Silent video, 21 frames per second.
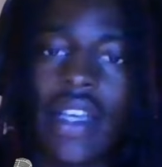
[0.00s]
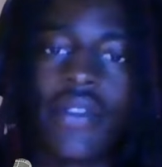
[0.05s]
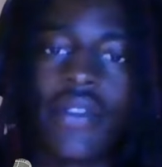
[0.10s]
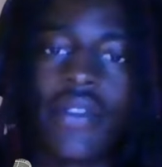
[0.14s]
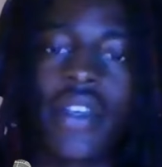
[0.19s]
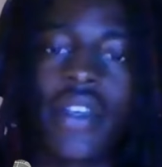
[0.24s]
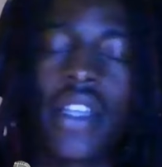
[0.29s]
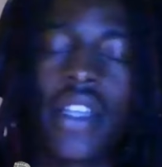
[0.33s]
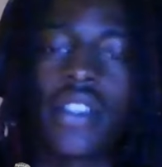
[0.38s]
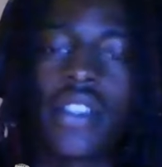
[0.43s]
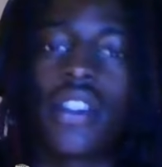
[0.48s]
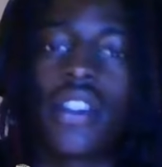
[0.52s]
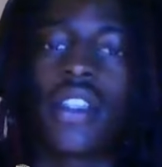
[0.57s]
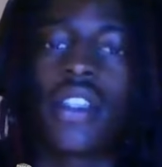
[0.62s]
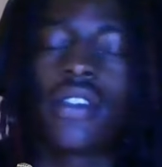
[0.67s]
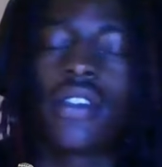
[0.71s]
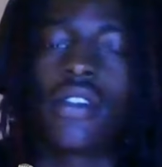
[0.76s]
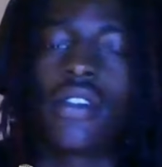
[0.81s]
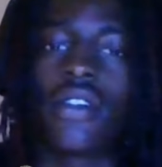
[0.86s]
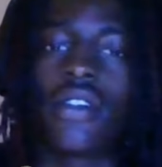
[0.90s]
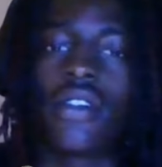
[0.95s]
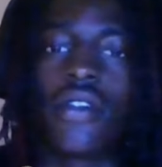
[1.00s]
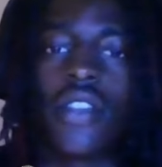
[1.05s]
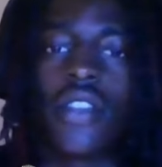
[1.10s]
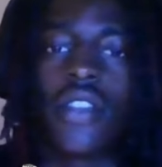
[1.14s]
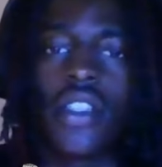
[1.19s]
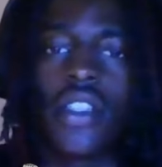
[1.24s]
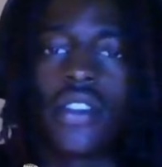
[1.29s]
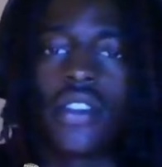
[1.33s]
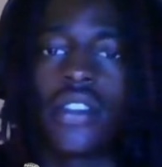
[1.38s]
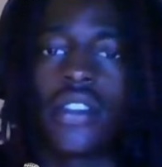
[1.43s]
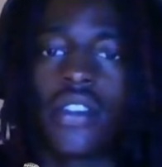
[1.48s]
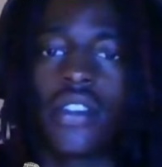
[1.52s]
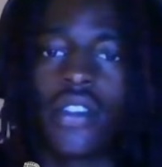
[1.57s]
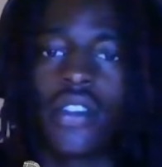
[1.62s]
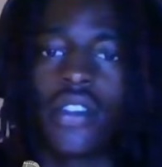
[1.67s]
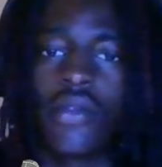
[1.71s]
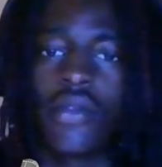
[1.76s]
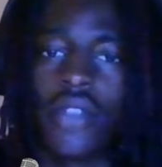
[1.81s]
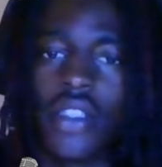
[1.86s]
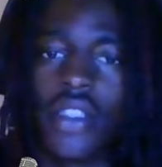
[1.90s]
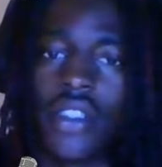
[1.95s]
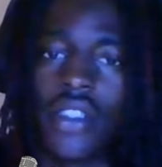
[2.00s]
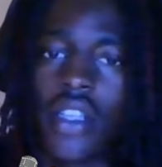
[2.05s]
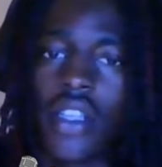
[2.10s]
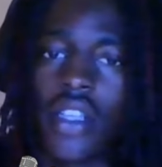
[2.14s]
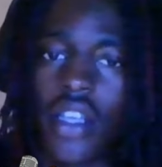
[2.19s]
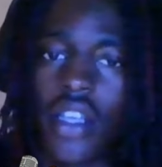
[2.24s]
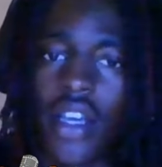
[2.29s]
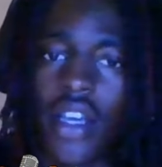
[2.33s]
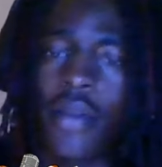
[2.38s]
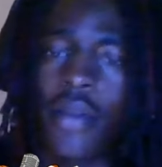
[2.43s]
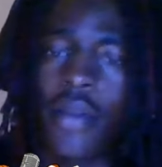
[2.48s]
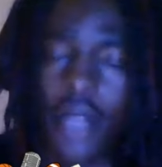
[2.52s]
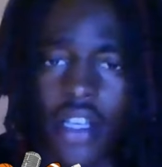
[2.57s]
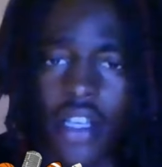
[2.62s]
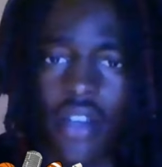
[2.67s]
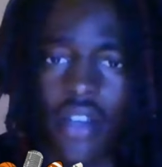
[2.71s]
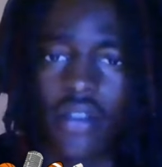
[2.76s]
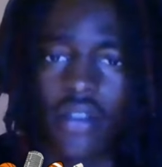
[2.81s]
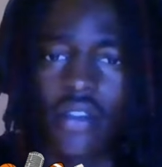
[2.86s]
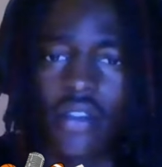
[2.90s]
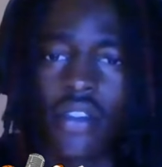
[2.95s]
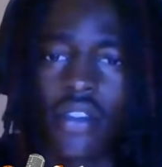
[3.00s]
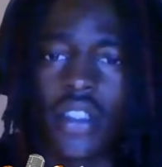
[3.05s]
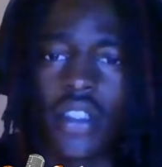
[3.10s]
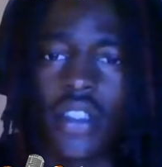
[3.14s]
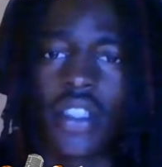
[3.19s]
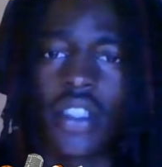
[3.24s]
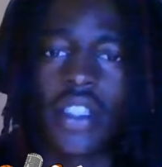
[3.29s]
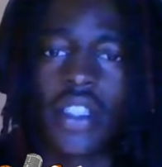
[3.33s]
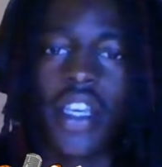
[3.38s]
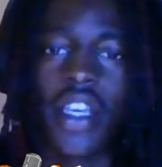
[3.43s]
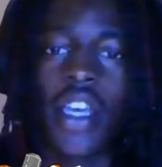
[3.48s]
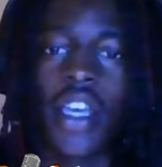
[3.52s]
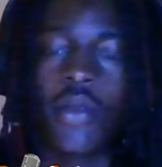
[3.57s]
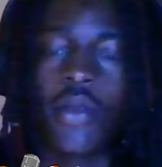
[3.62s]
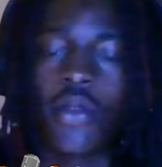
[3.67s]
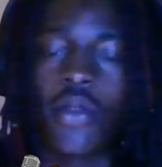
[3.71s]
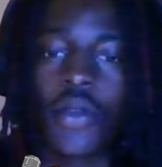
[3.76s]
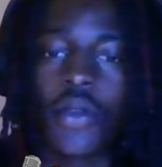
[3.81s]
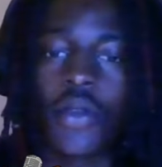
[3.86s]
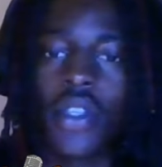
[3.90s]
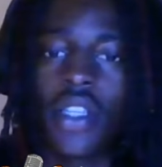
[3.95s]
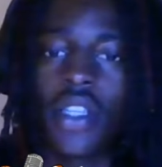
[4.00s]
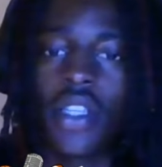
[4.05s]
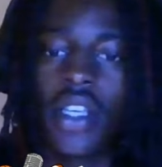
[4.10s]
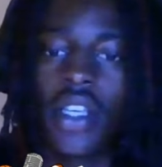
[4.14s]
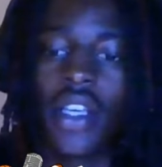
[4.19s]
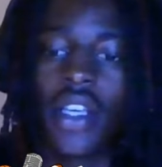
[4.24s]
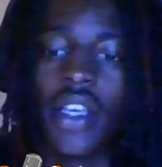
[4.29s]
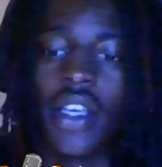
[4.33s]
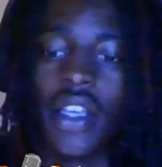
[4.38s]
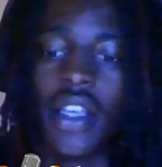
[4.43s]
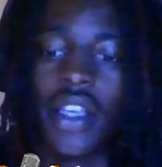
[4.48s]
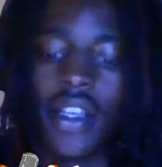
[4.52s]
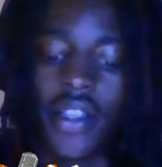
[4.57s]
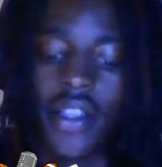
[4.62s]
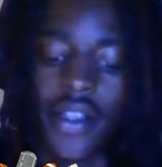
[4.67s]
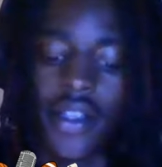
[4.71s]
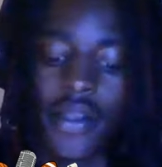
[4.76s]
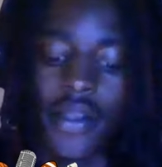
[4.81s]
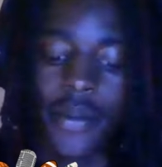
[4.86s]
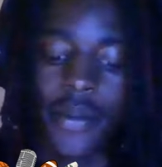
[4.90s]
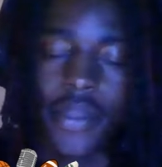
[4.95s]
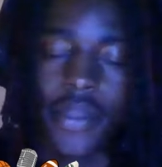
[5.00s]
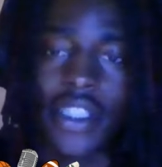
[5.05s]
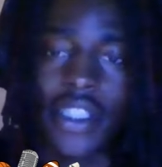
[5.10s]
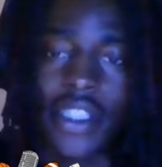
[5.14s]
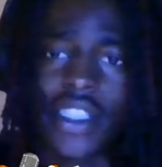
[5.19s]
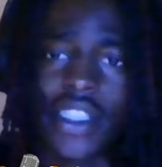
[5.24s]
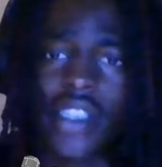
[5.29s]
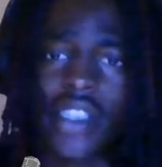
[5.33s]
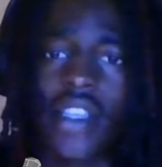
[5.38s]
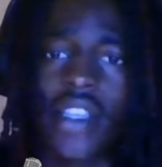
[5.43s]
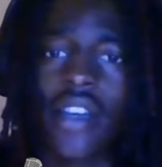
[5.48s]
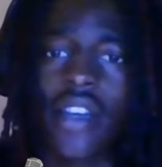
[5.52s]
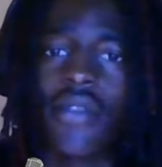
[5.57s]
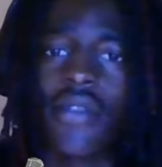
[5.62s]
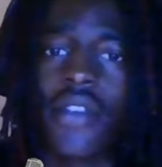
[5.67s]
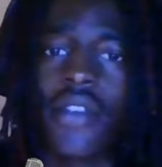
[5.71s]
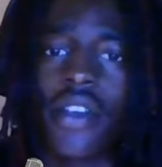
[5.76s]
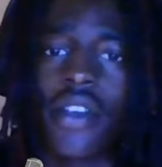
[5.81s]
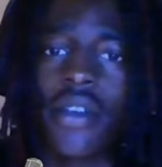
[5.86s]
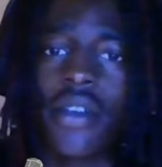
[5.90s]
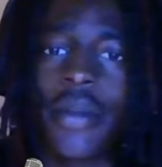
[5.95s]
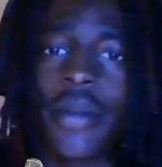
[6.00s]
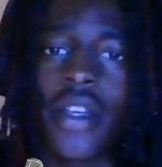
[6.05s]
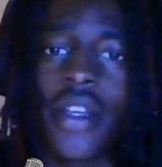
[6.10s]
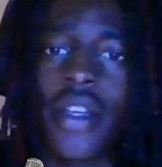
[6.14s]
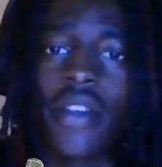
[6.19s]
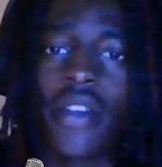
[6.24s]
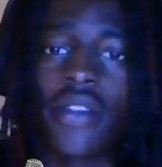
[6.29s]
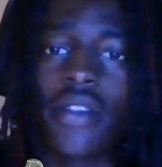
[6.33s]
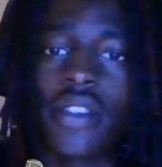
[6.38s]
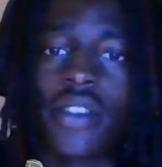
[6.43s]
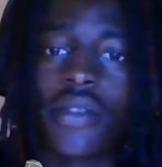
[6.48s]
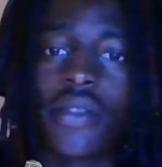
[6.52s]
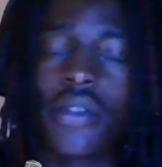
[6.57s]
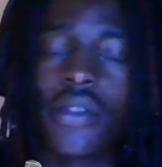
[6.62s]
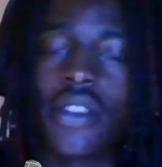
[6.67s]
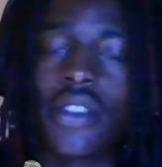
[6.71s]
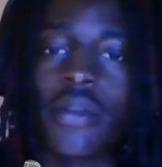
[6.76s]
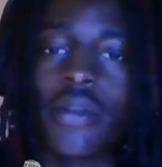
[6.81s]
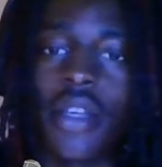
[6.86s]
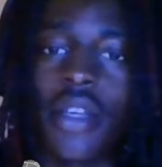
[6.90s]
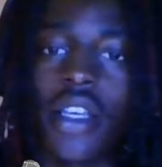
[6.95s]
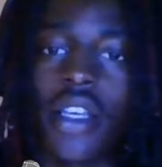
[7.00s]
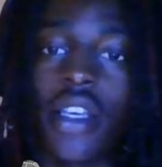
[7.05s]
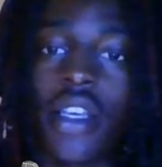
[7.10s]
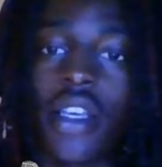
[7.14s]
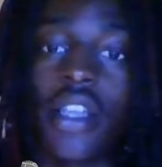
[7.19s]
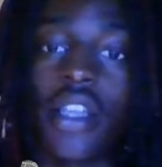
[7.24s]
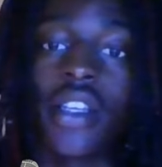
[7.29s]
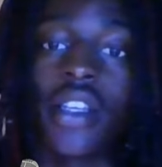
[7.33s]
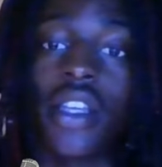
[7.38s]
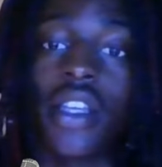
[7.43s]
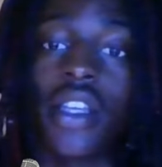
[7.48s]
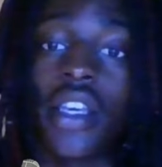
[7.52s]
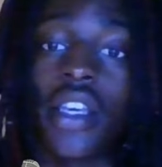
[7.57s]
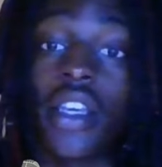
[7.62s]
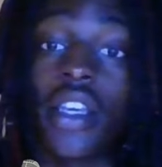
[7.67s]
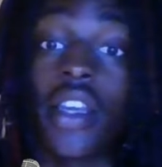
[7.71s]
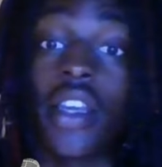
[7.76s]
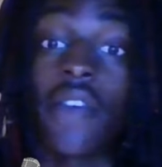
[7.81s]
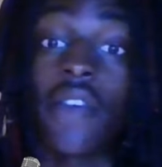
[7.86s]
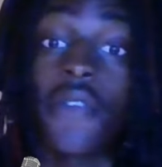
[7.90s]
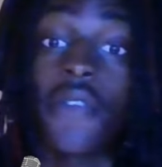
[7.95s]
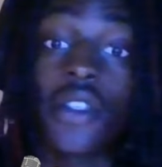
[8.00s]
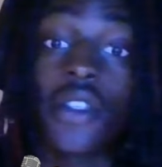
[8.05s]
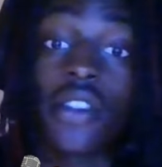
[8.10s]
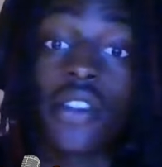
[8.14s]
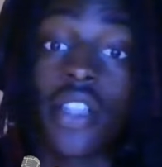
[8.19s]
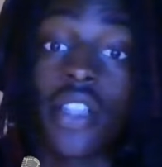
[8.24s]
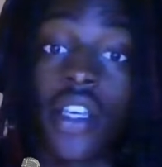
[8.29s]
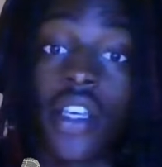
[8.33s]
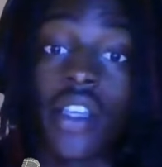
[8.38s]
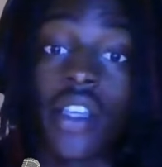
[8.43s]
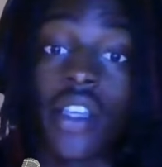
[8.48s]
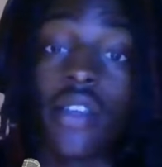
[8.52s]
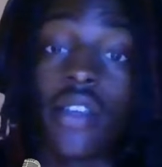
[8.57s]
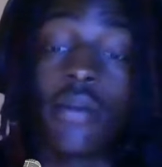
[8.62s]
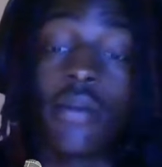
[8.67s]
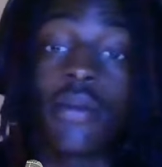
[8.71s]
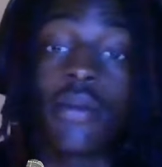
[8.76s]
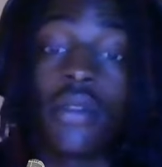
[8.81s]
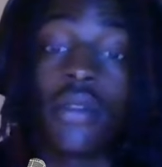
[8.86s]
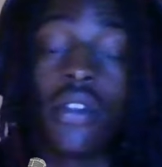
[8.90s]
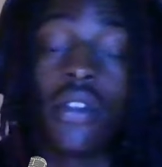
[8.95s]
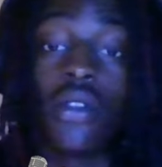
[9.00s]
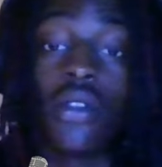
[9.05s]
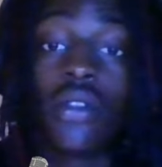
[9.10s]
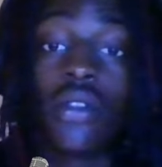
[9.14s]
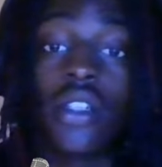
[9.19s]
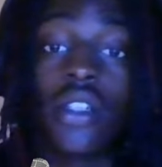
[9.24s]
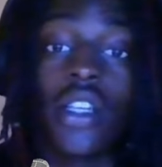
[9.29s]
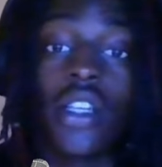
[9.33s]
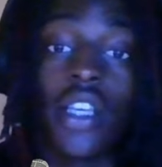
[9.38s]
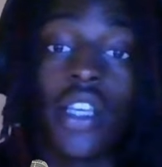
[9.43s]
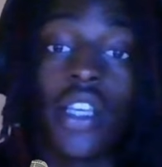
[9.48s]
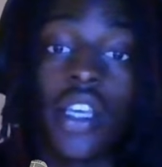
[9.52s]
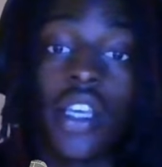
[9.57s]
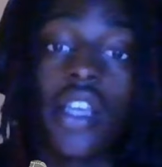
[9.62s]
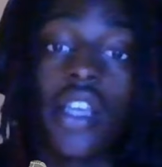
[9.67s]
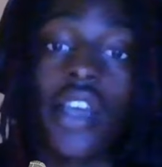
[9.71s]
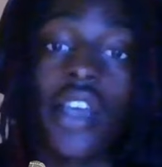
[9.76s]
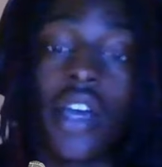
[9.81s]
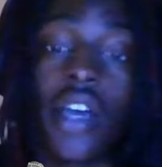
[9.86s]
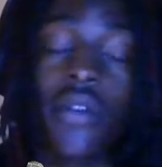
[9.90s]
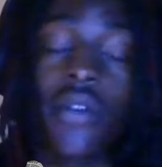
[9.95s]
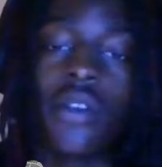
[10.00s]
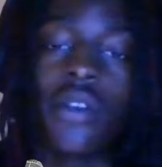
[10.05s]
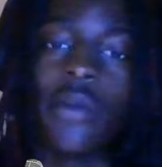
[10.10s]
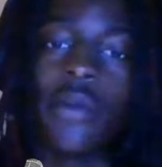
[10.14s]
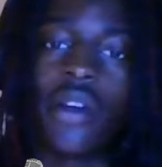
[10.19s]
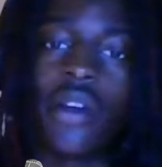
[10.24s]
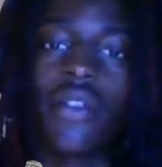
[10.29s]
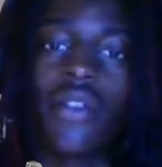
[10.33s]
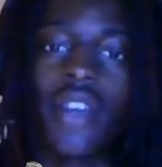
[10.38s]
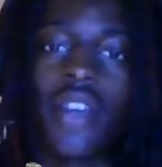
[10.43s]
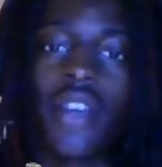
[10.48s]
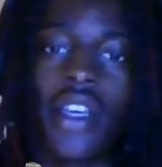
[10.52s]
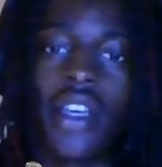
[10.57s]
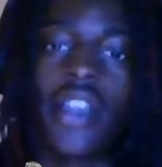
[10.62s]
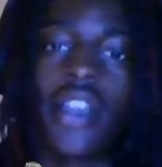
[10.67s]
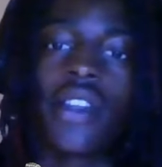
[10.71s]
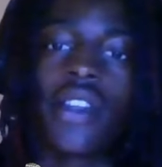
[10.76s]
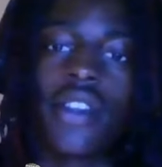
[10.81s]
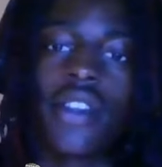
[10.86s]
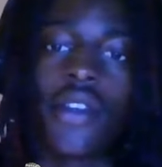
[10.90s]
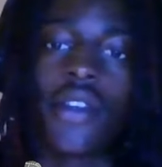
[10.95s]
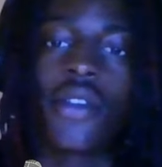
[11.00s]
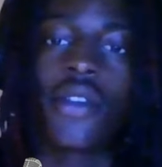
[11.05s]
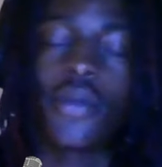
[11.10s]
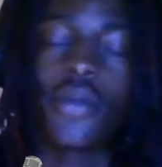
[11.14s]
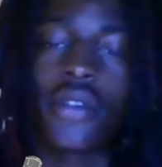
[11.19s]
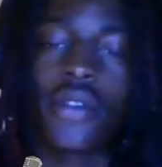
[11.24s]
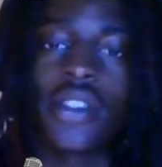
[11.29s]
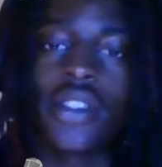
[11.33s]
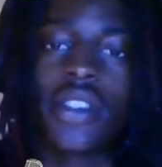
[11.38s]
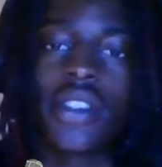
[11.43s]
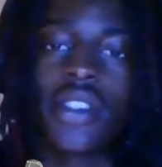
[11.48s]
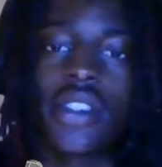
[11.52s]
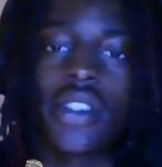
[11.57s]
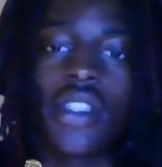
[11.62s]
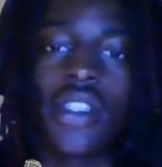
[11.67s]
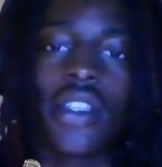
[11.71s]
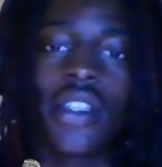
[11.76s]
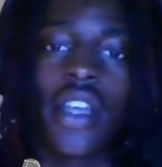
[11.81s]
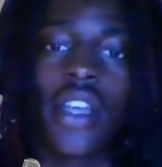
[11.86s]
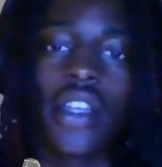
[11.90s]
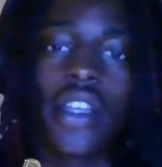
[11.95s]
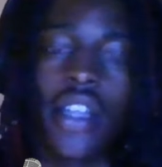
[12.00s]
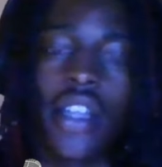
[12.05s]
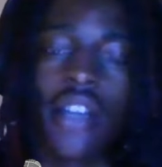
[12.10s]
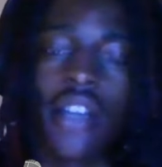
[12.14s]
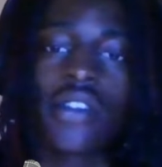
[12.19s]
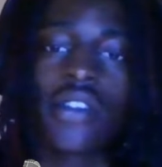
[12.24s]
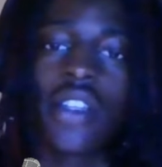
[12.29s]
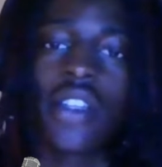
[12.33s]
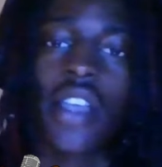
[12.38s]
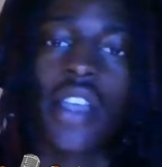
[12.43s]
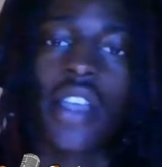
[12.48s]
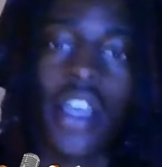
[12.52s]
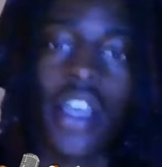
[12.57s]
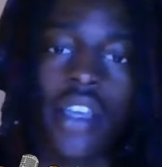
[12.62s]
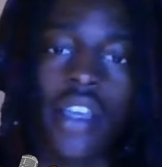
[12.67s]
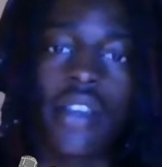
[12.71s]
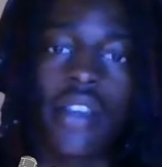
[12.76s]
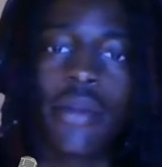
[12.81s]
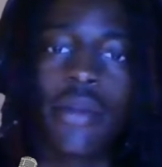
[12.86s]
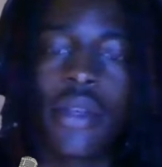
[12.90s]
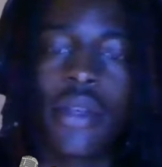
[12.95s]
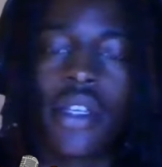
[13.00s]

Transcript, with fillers: I haven't got a chance to tune into the series yet. I plan on tuning into game three. Um, it seems like a very competitive series, man. And then in that first game, Luka and Kyrie both had 30 points. They lost the game.